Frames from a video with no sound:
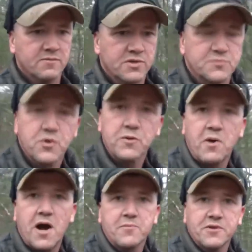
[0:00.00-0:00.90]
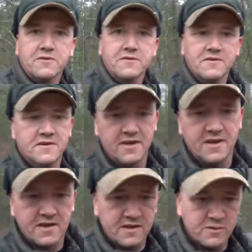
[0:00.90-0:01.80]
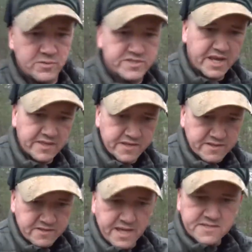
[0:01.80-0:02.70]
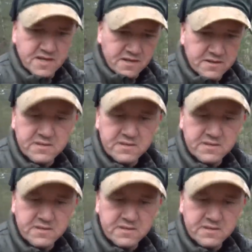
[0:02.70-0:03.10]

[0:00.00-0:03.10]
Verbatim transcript: It's pretty popular. We say that it takes a